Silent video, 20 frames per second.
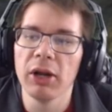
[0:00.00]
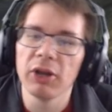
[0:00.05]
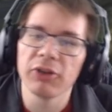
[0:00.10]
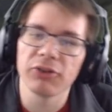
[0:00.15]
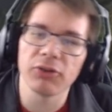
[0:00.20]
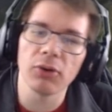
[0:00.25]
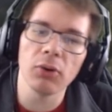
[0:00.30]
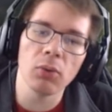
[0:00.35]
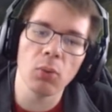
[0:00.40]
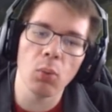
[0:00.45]

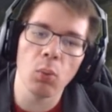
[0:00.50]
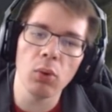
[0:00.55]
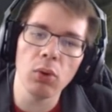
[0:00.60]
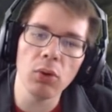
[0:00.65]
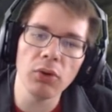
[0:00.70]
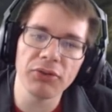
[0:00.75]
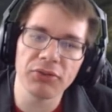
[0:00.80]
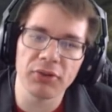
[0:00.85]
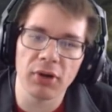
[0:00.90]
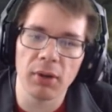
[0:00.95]
So
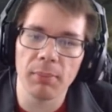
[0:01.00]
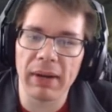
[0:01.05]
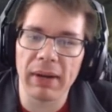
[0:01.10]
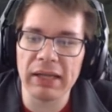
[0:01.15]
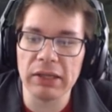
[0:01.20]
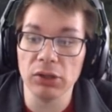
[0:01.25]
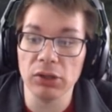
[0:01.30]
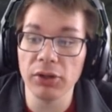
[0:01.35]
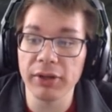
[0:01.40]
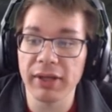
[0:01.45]
we'll start
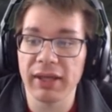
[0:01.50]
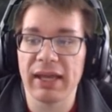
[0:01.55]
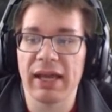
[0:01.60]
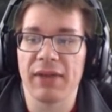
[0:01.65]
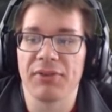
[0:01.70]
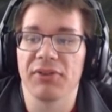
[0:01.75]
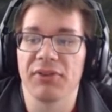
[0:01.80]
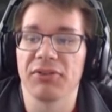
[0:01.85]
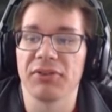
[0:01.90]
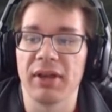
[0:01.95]
by looking
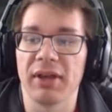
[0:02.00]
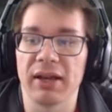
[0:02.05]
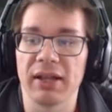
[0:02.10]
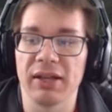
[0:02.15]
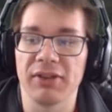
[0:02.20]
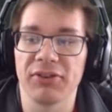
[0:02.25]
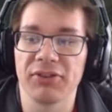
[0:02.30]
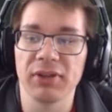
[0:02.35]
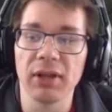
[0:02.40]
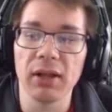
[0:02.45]
at the set
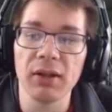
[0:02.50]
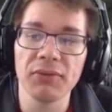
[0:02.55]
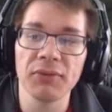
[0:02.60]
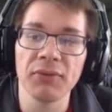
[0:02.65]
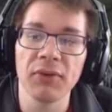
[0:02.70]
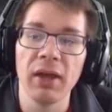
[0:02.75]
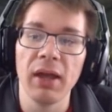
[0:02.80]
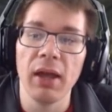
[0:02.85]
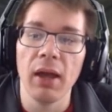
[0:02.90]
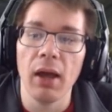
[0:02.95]
itself.